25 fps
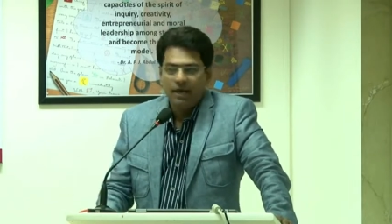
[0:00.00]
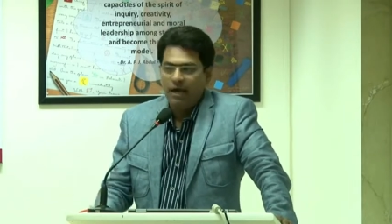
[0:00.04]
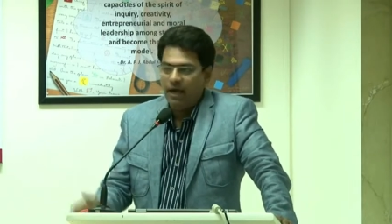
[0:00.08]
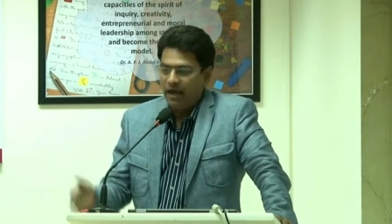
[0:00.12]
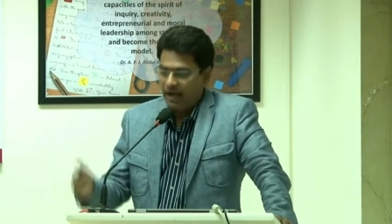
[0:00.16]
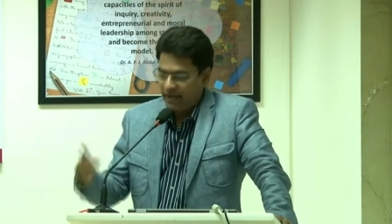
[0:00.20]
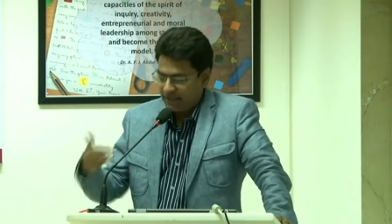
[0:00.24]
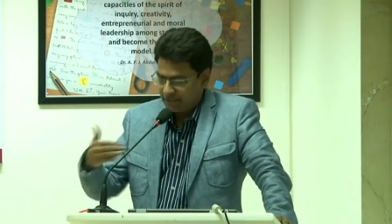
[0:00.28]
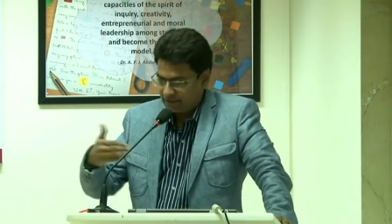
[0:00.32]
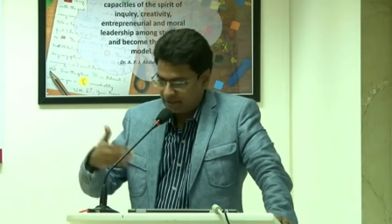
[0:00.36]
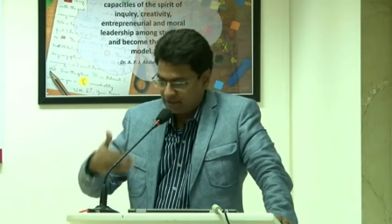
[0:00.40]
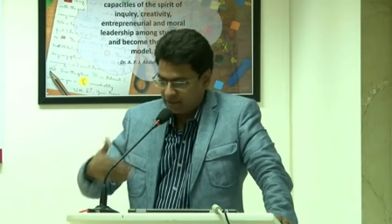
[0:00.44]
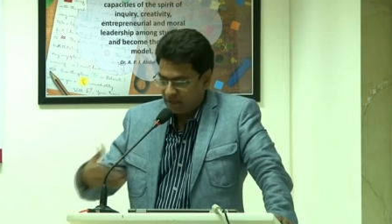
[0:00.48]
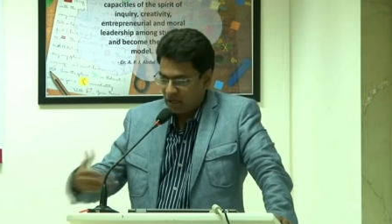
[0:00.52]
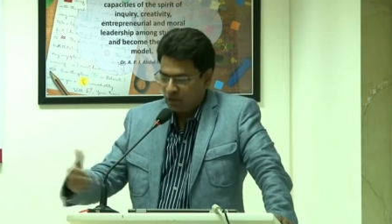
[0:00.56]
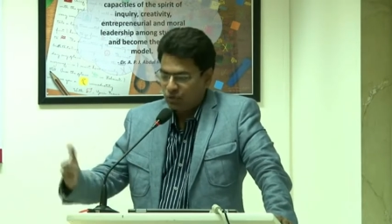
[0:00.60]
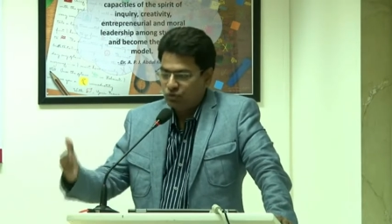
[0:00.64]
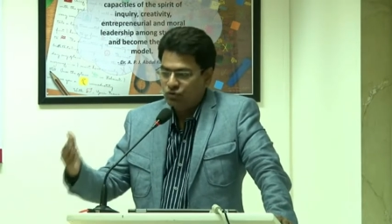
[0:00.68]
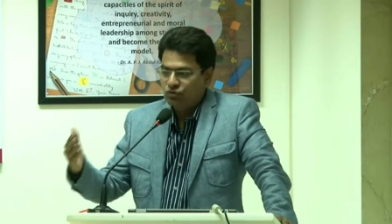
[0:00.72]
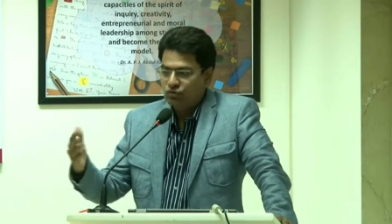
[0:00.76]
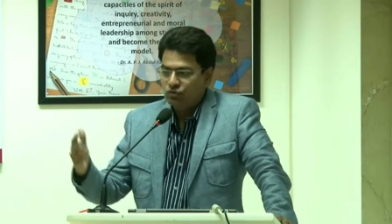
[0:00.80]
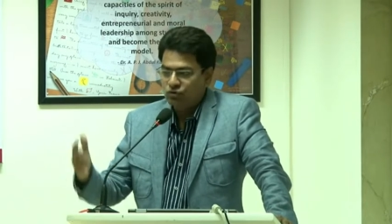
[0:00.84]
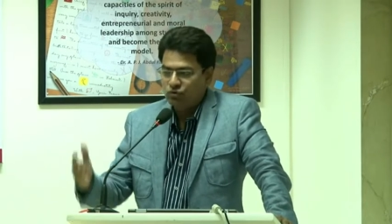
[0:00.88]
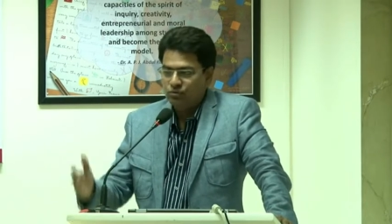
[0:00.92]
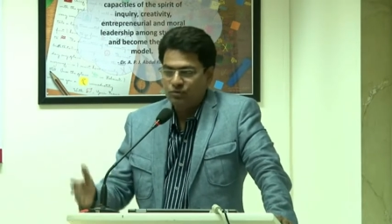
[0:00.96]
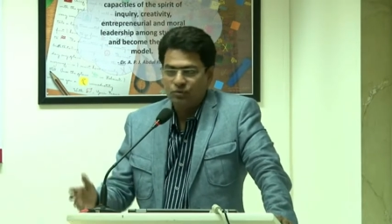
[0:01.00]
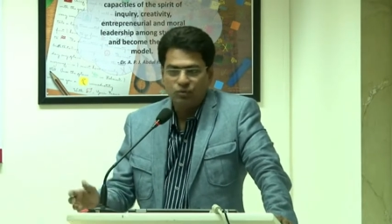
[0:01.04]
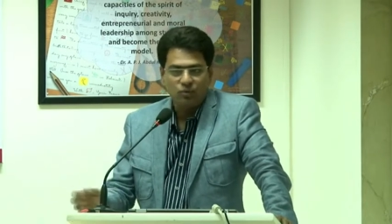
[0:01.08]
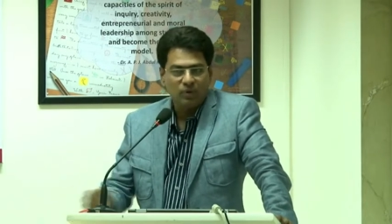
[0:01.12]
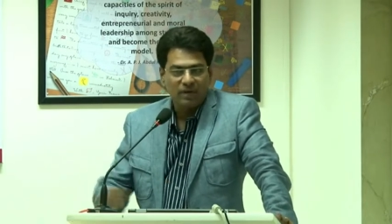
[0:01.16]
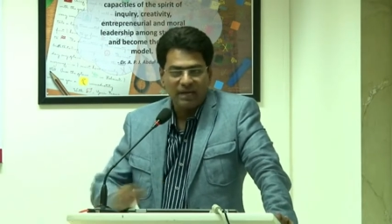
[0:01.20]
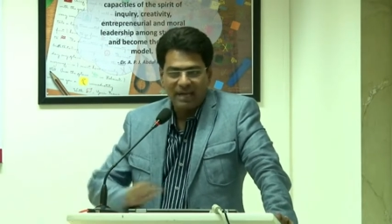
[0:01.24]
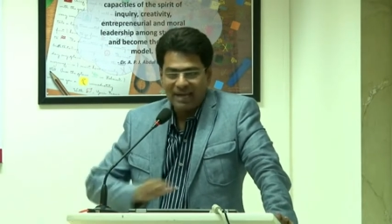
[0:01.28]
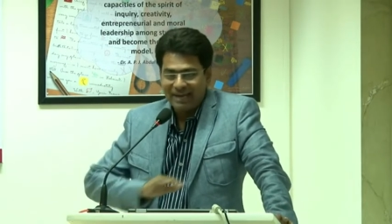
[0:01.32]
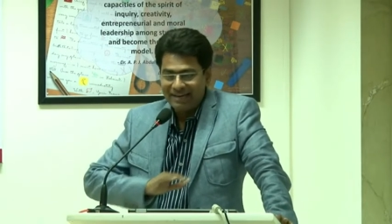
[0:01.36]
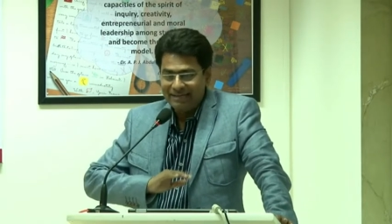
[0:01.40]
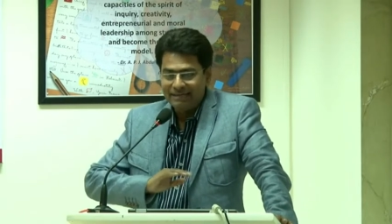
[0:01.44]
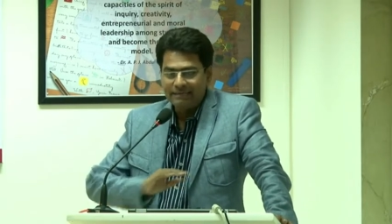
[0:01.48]
and ground troops
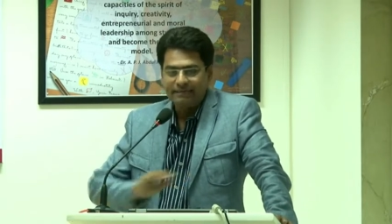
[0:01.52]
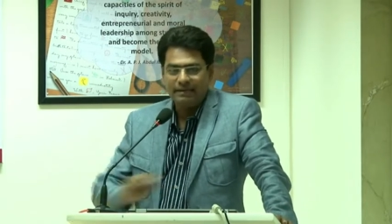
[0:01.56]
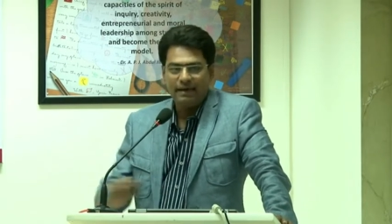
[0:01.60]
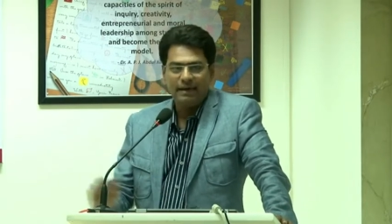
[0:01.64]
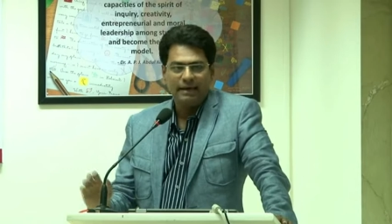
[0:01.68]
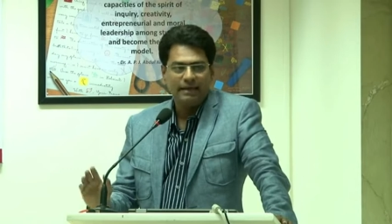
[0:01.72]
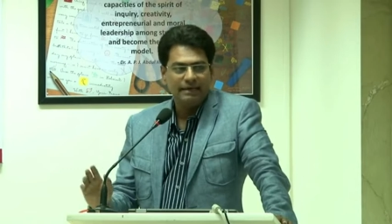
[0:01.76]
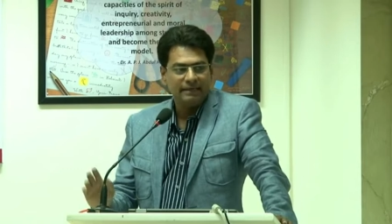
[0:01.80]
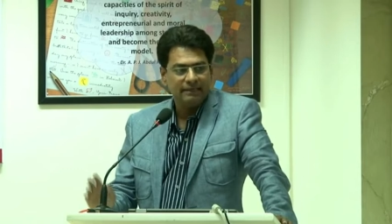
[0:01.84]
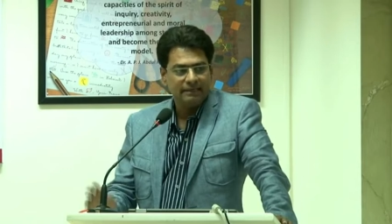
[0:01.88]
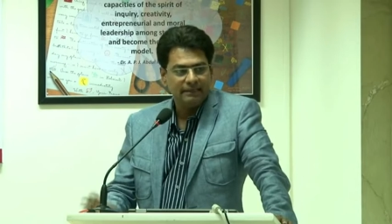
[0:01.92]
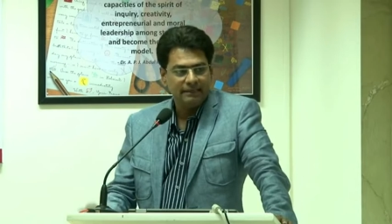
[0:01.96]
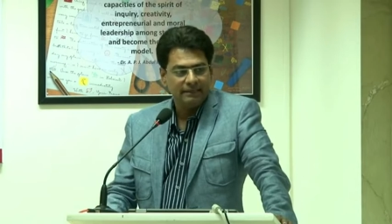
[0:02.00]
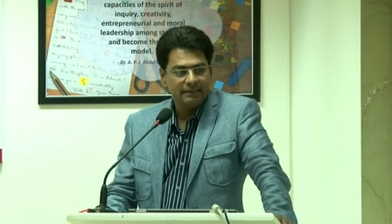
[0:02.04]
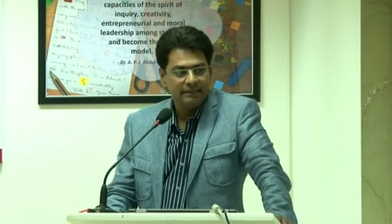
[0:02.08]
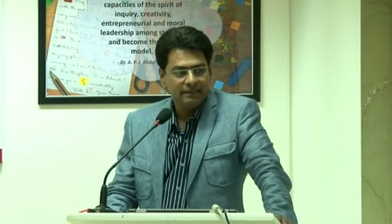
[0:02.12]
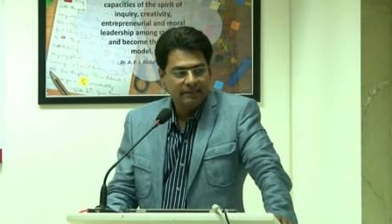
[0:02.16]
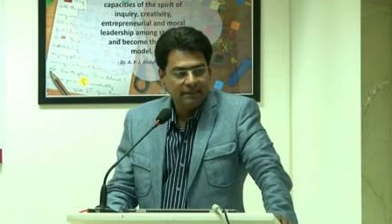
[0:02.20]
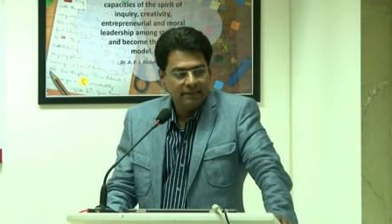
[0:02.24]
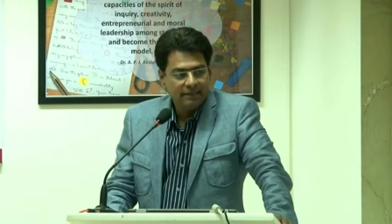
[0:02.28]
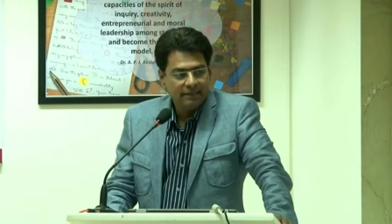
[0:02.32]
were entirely